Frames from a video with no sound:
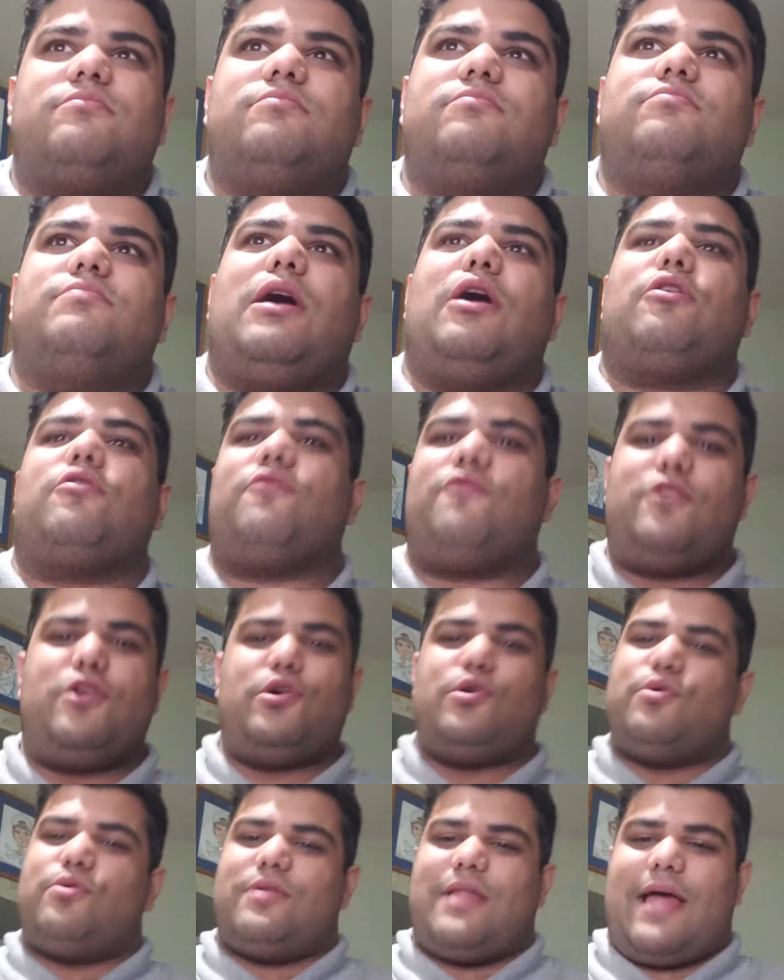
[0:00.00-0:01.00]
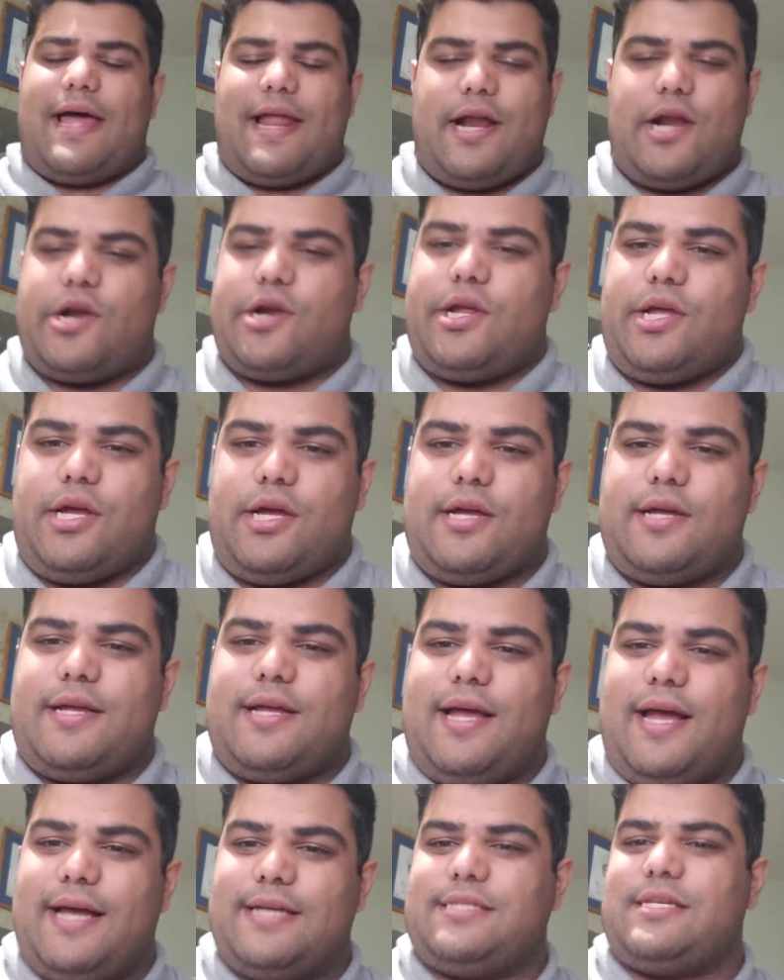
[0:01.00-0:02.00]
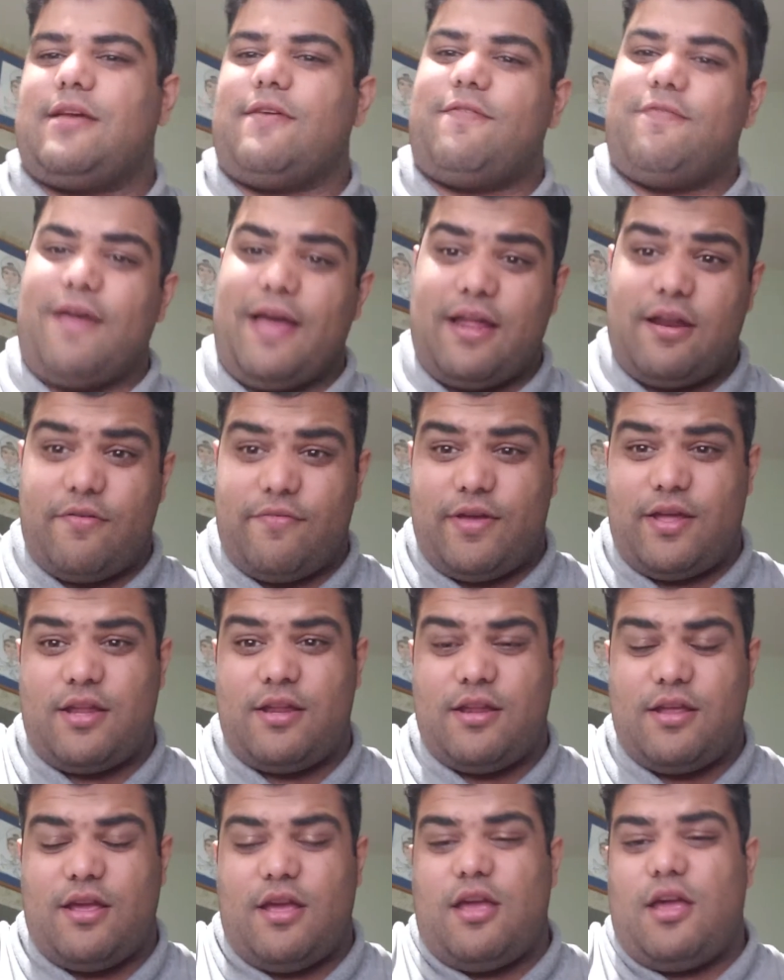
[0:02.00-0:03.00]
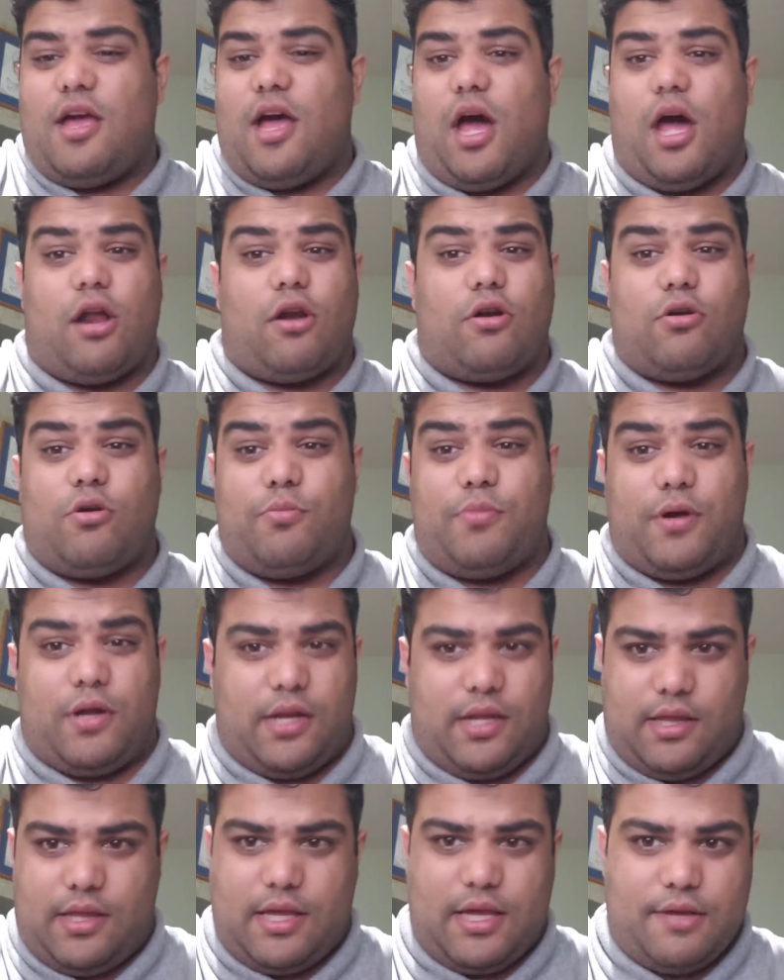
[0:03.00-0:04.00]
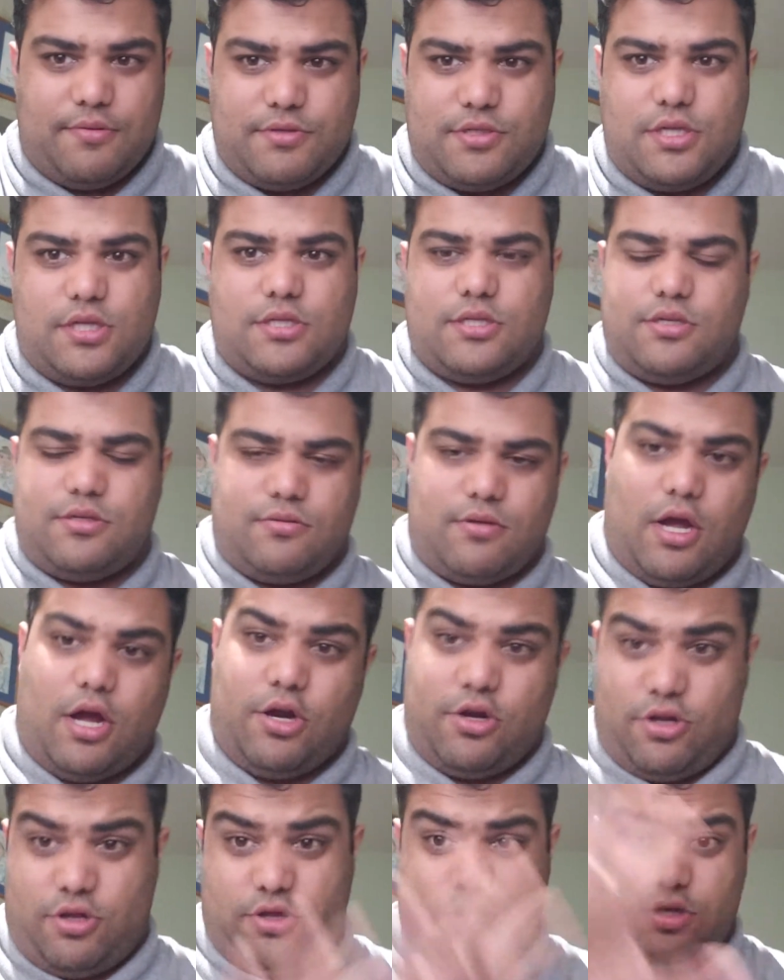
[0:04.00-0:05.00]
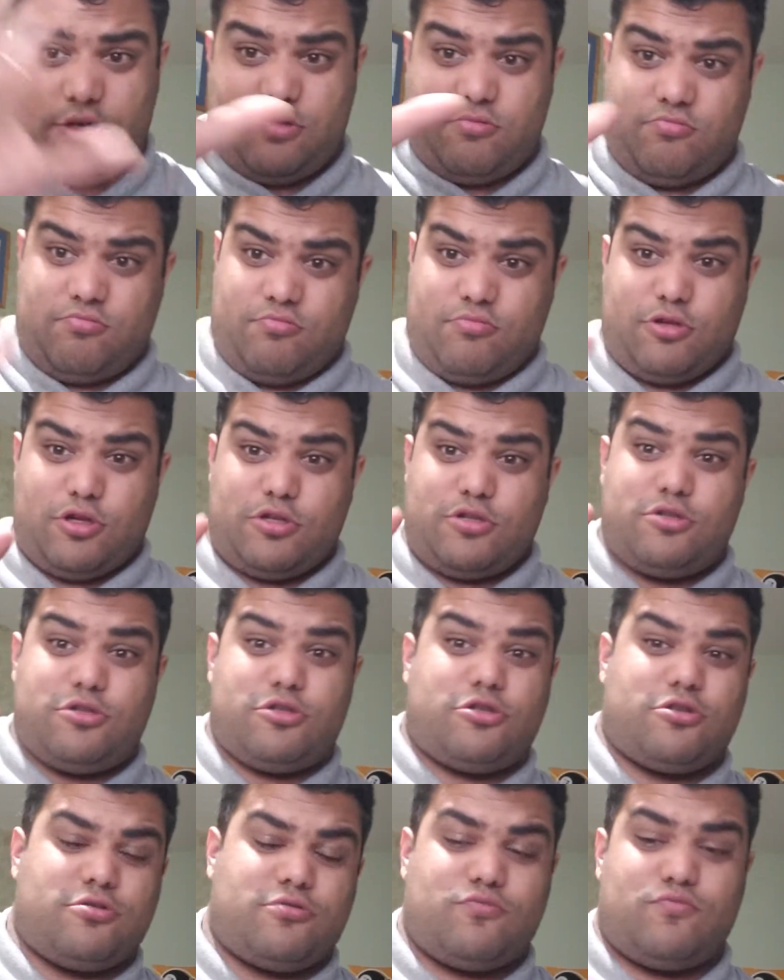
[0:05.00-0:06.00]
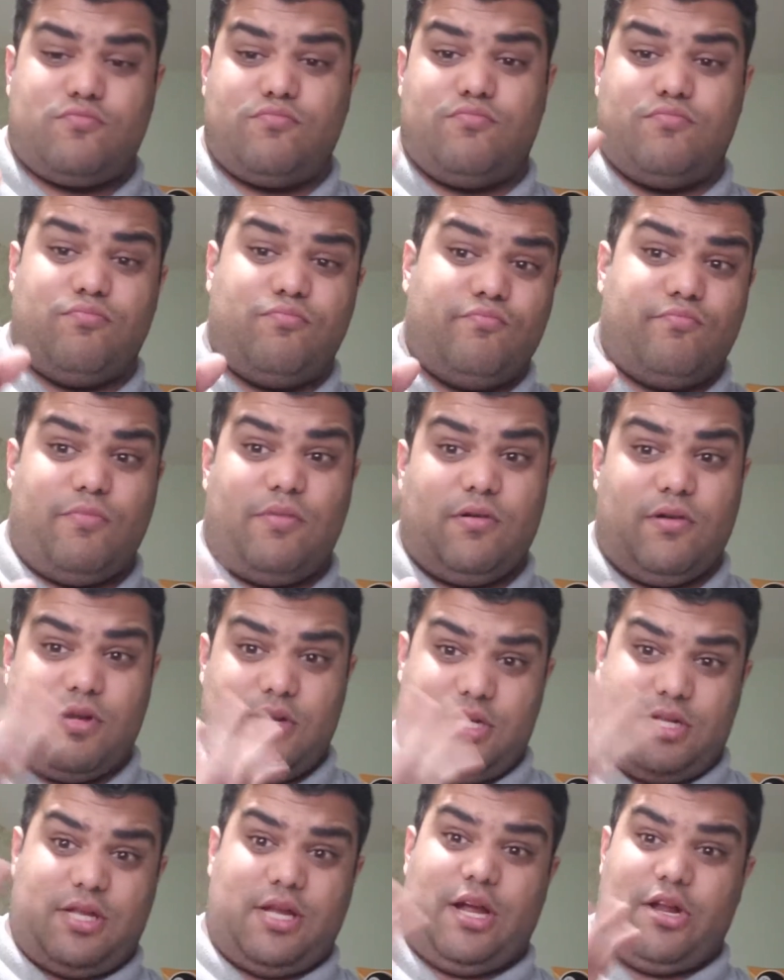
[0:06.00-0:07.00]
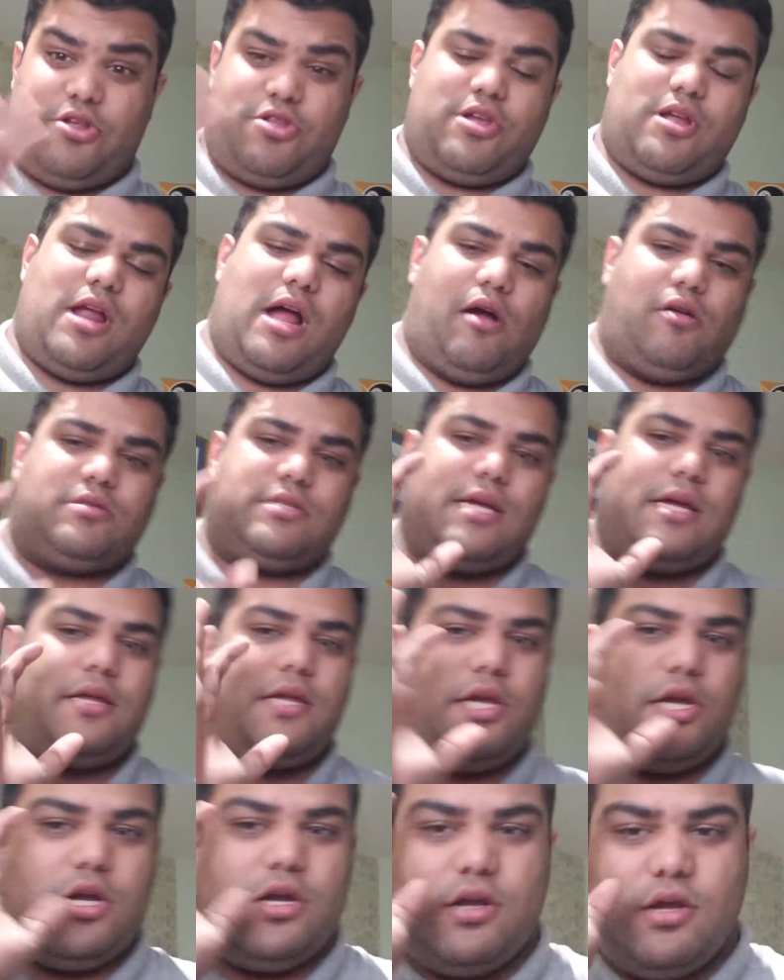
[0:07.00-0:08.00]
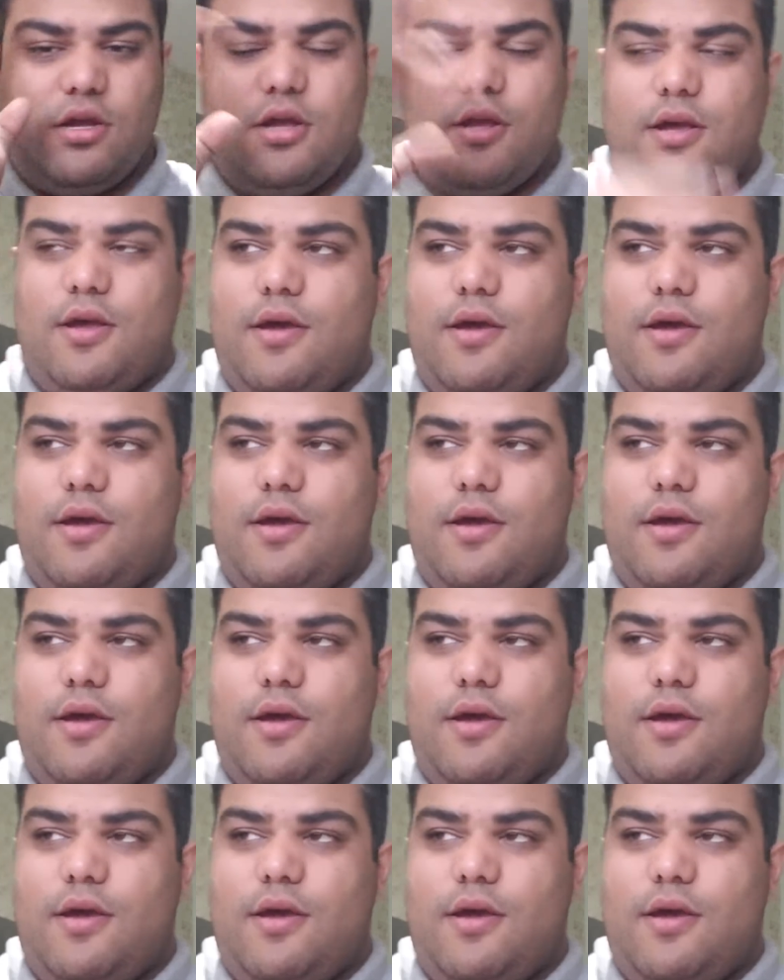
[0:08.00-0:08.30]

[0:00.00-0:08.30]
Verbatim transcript: Mountain View, that area has like a fan event. I don't know about AMC's other than like other than outside here.